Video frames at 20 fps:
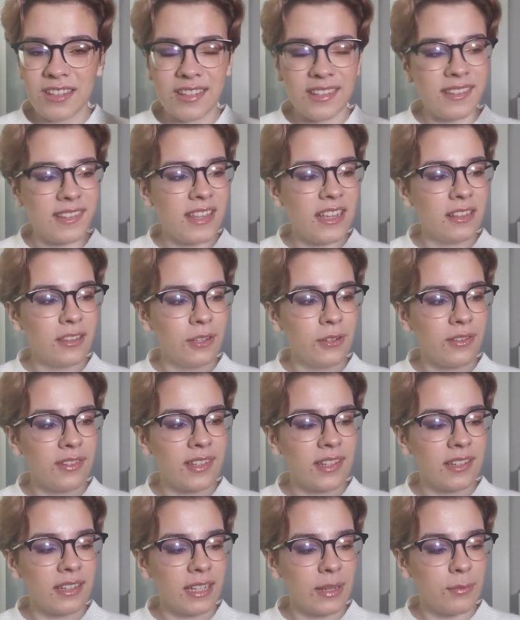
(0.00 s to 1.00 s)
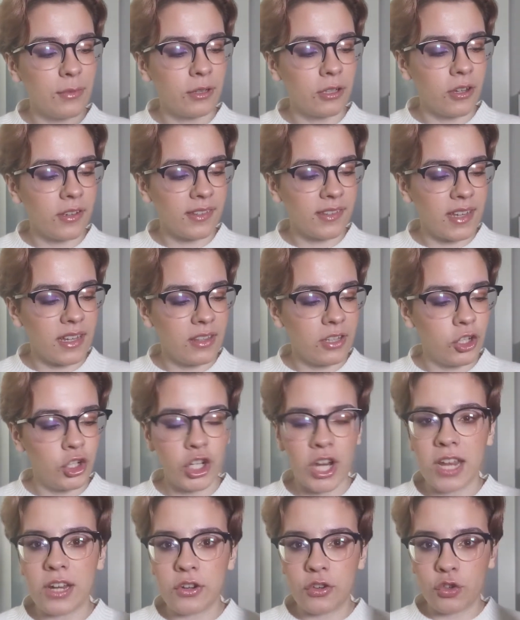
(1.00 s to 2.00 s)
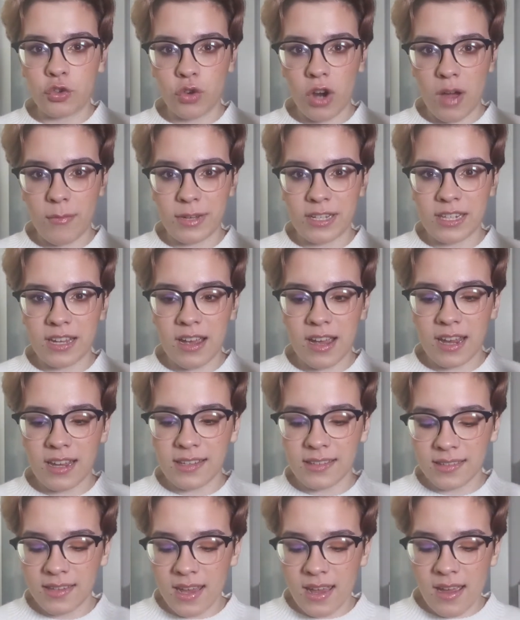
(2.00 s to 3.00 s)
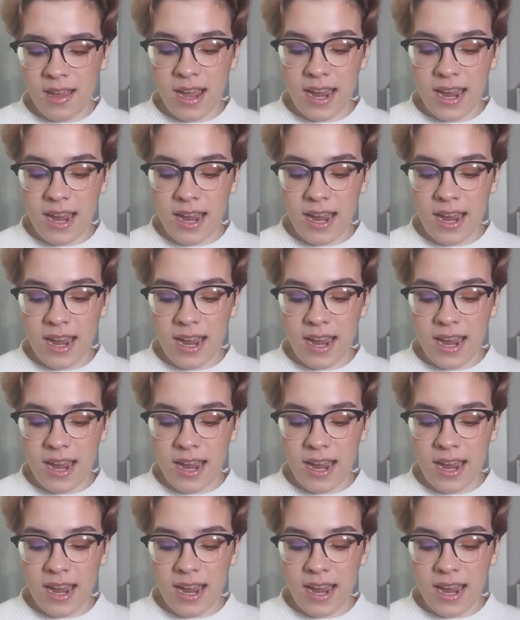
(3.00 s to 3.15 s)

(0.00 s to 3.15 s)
This is the Lucid lip gloss in the shade Dramatize.